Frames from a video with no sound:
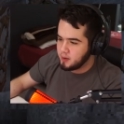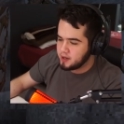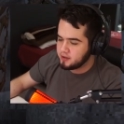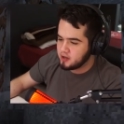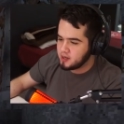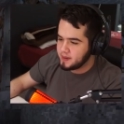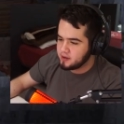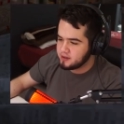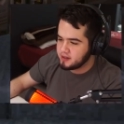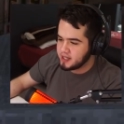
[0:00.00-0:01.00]
wanted to talk
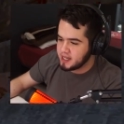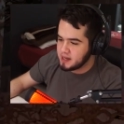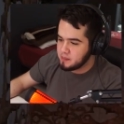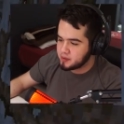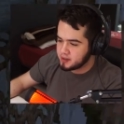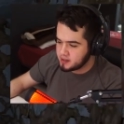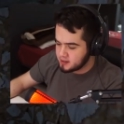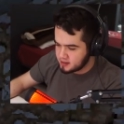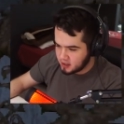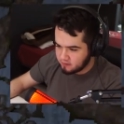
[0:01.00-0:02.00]
about the
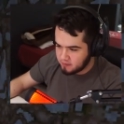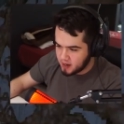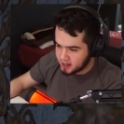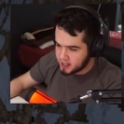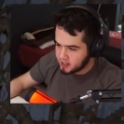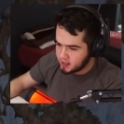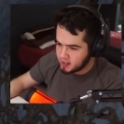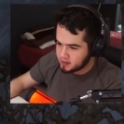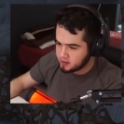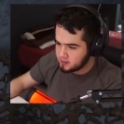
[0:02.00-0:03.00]
importance of modding
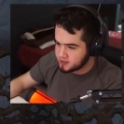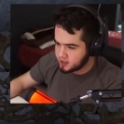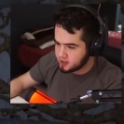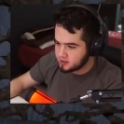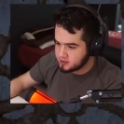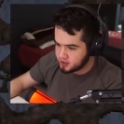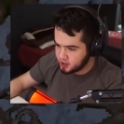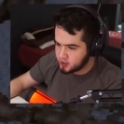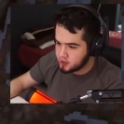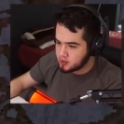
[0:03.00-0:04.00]
in Doom Eternal
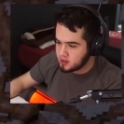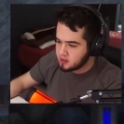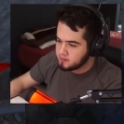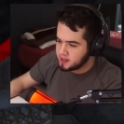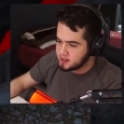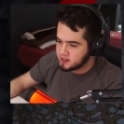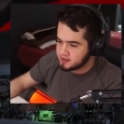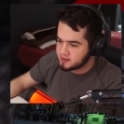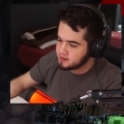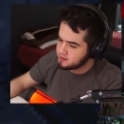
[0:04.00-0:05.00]
2
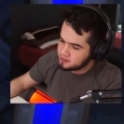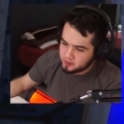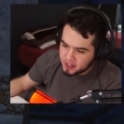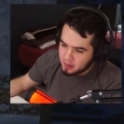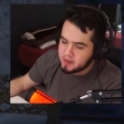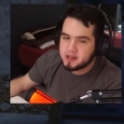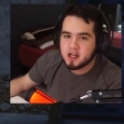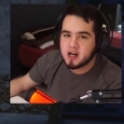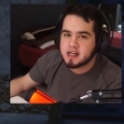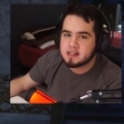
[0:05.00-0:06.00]
because to be
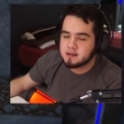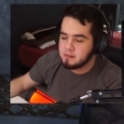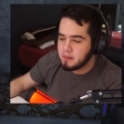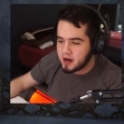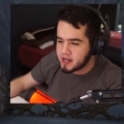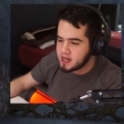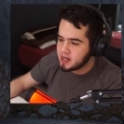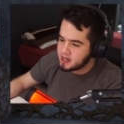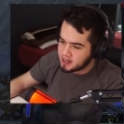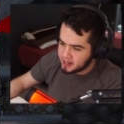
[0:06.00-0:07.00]
completely honest
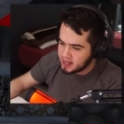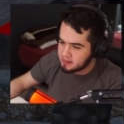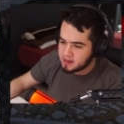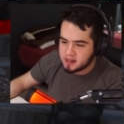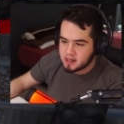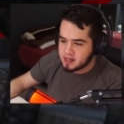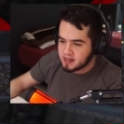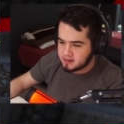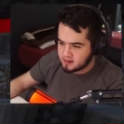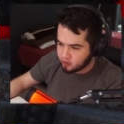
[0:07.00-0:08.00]
modding in a game
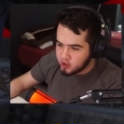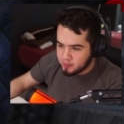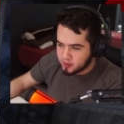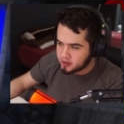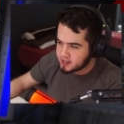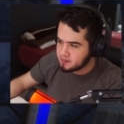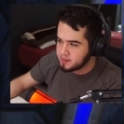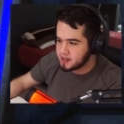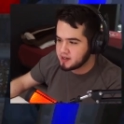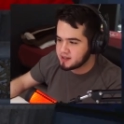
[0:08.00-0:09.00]
is so important
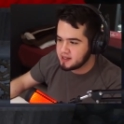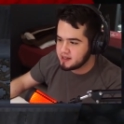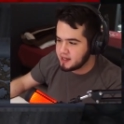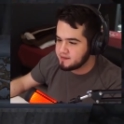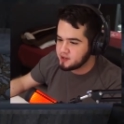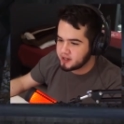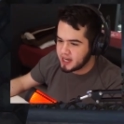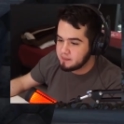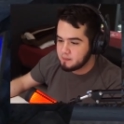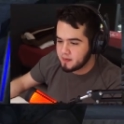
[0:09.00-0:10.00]
because it gives your
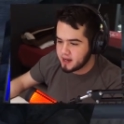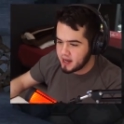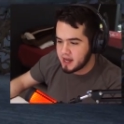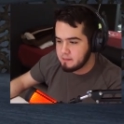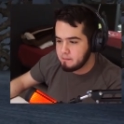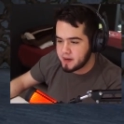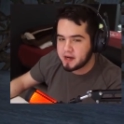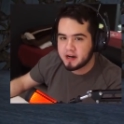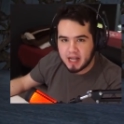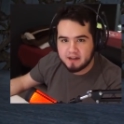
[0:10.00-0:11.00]
game a
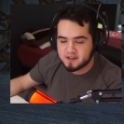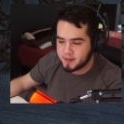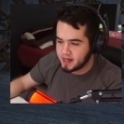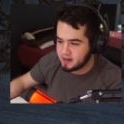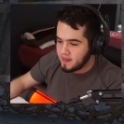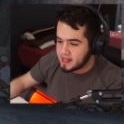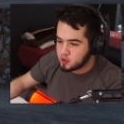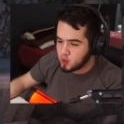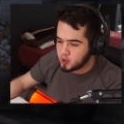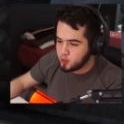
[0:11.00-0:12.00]
bigger lifespan.
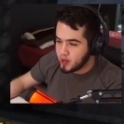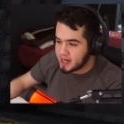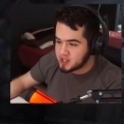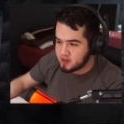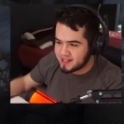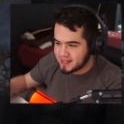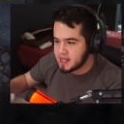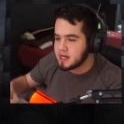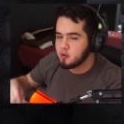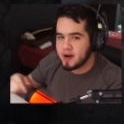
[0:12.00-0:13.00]
That's what we're actually
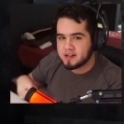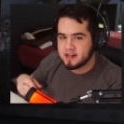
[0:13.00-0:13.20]
seeing right